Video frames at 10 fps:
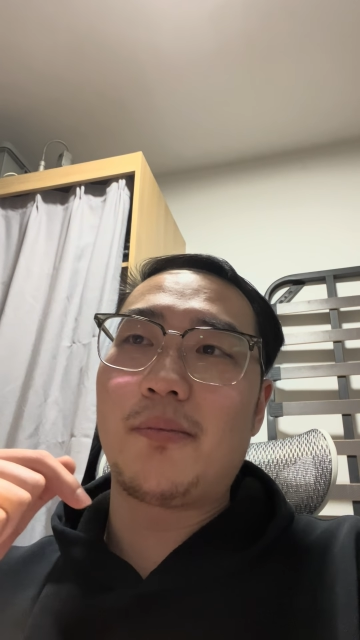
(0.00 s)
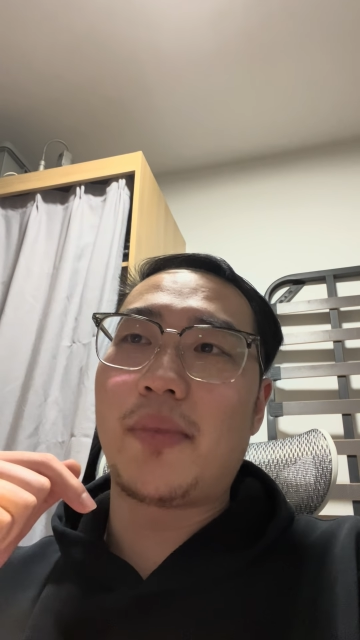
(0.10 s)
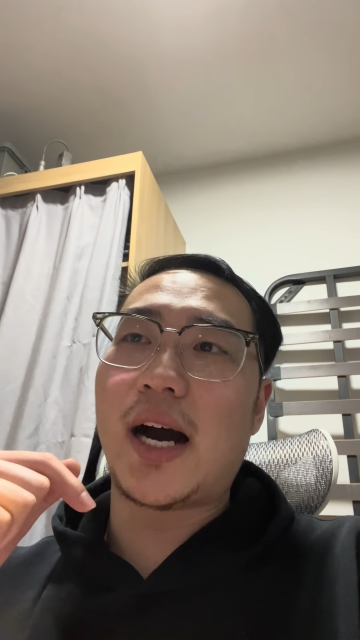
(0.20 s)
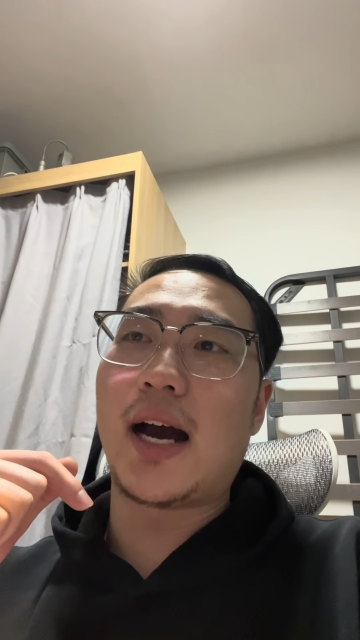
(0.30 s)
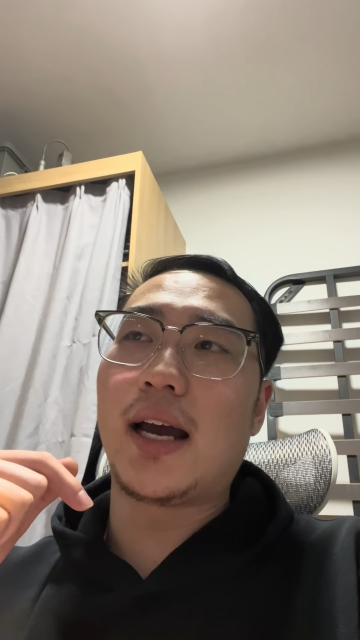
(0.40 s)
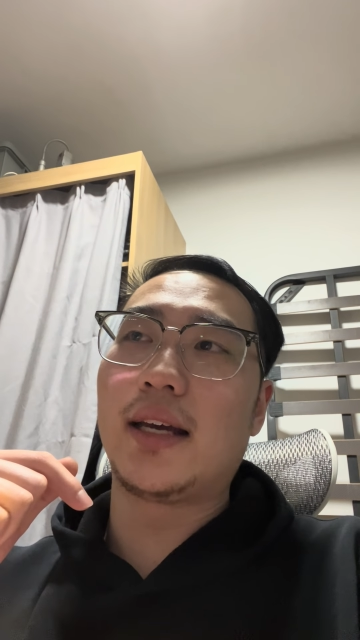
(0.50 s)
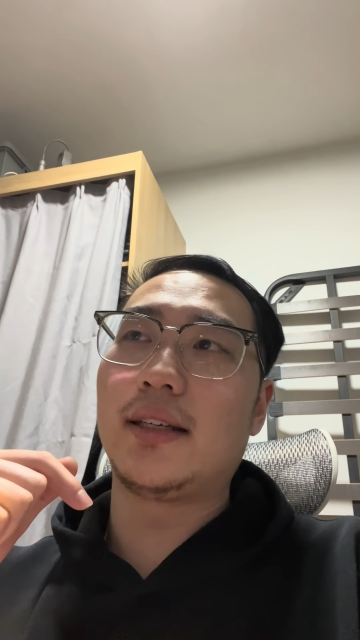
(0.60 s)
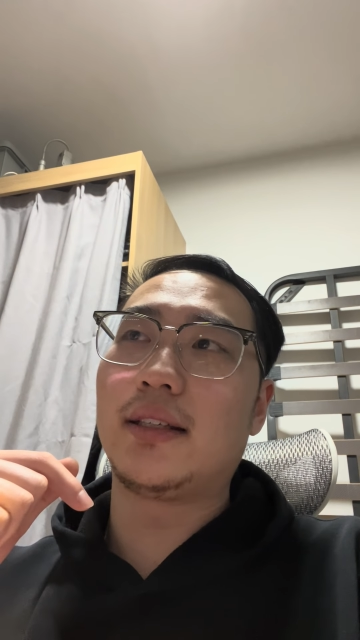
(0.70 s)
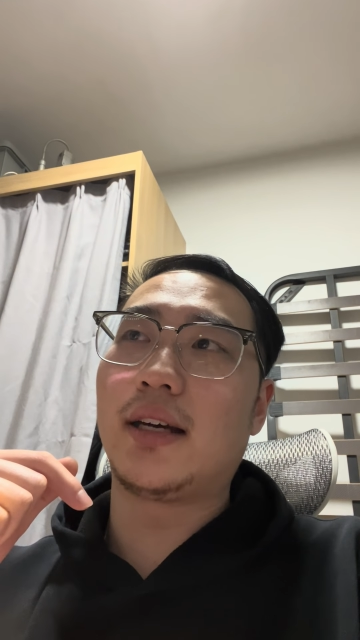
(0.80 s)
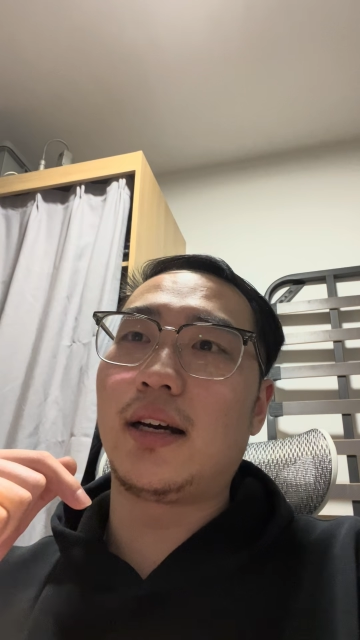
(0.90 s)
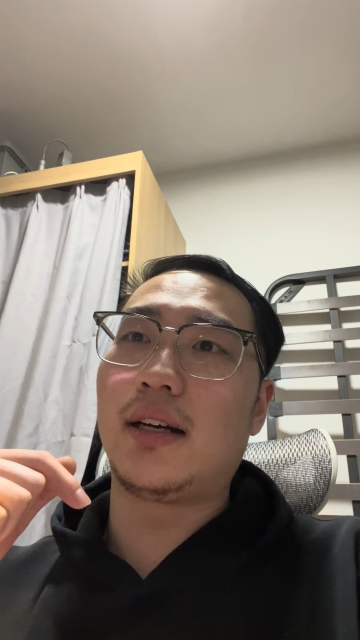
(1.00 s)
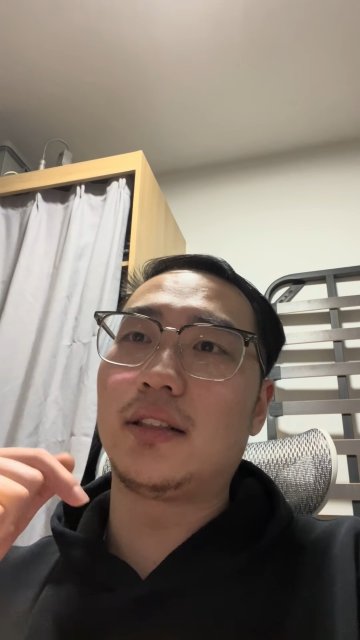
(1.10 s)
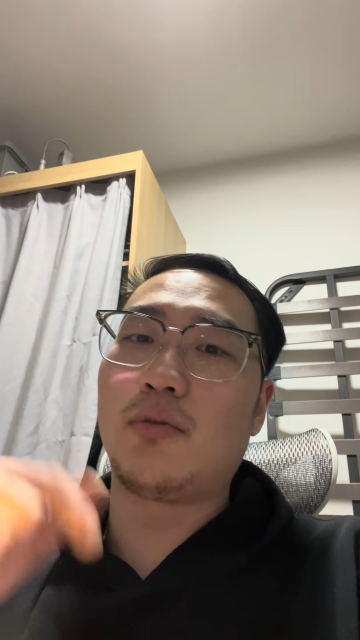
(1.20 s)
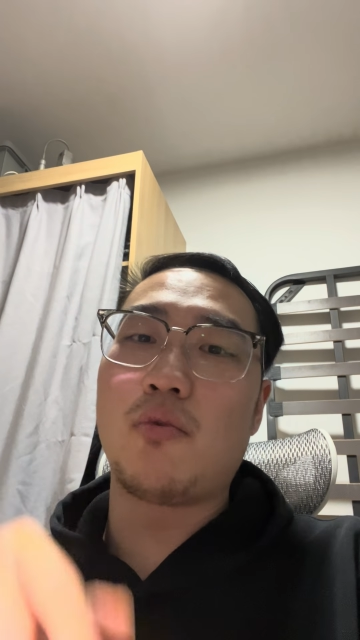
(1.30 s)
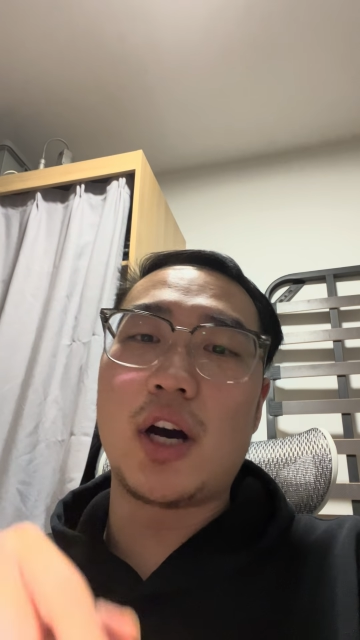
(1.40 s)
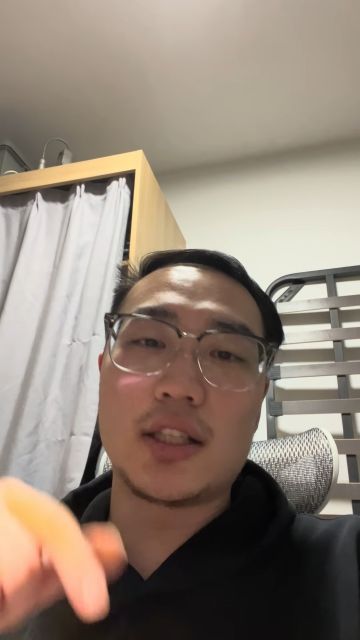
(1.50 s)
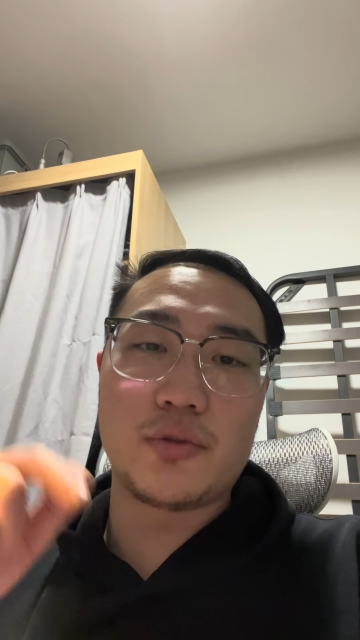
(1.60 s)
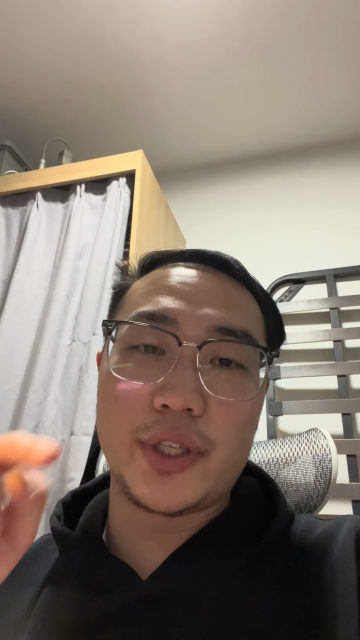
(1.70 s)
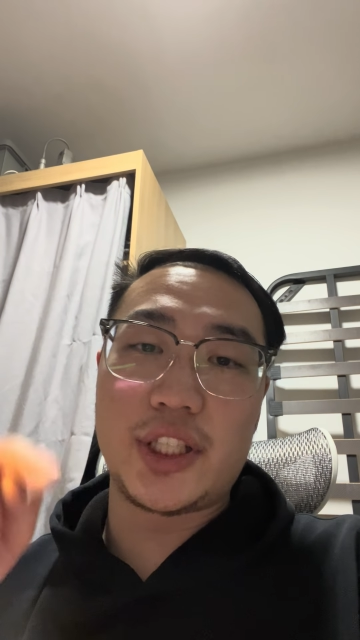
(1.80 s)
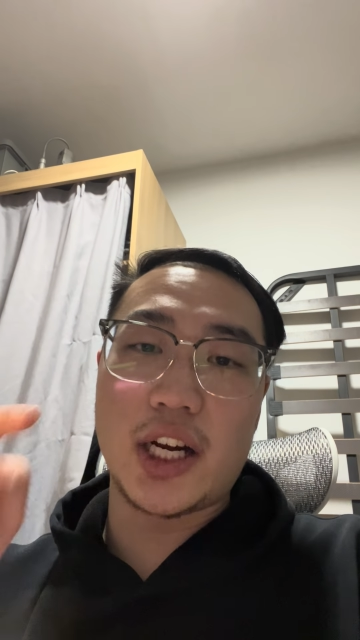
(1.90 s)
by the ones
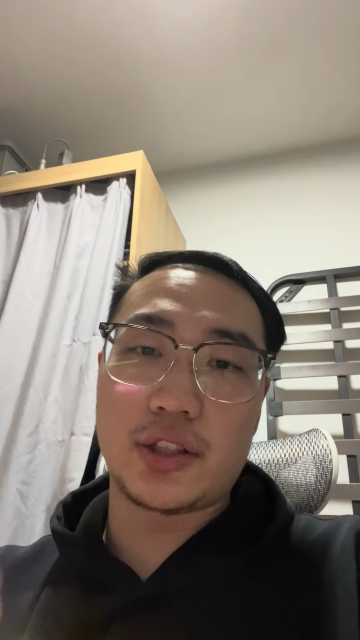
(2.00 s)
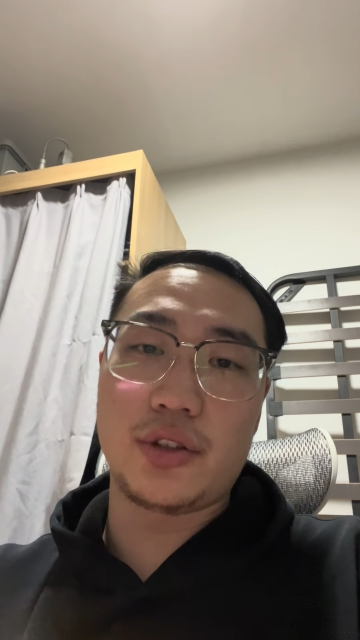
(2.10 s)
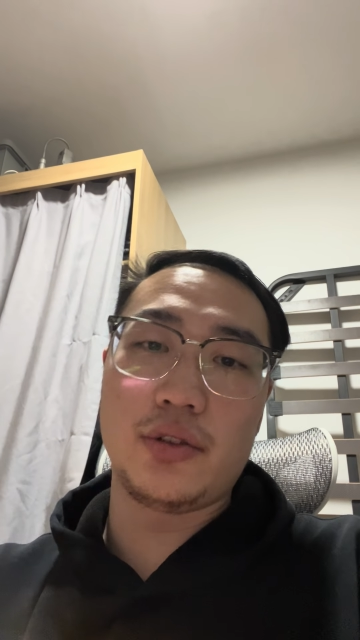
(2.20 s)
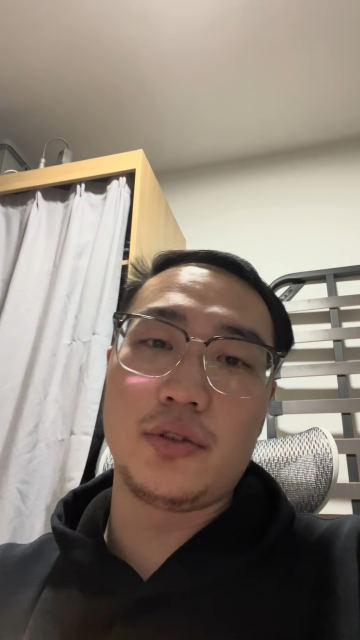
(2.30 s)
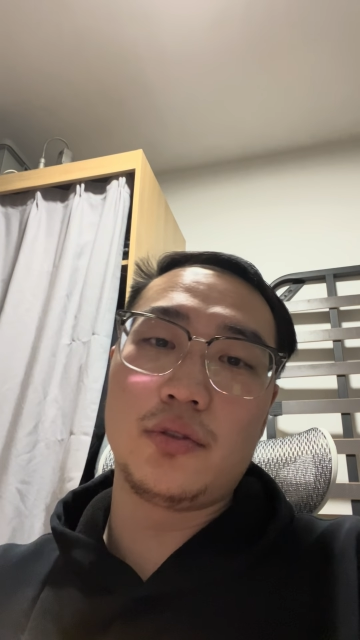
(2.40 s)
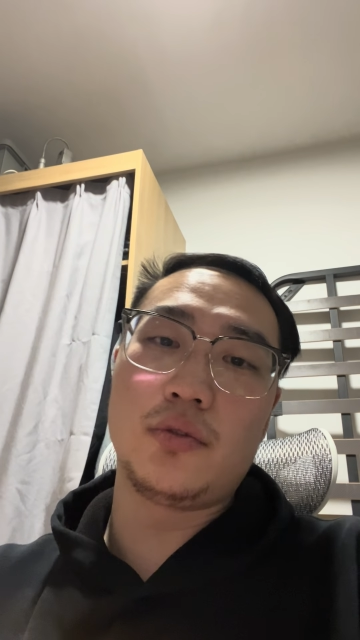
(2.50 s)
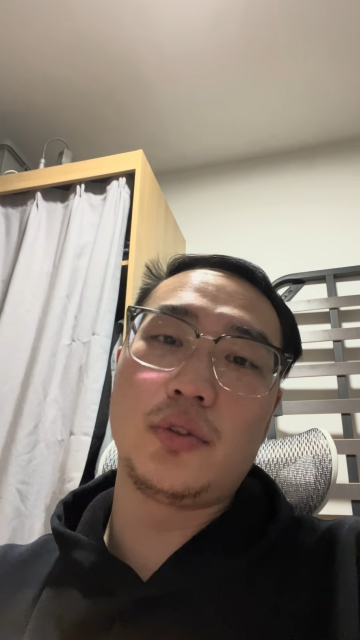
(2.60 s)
reject you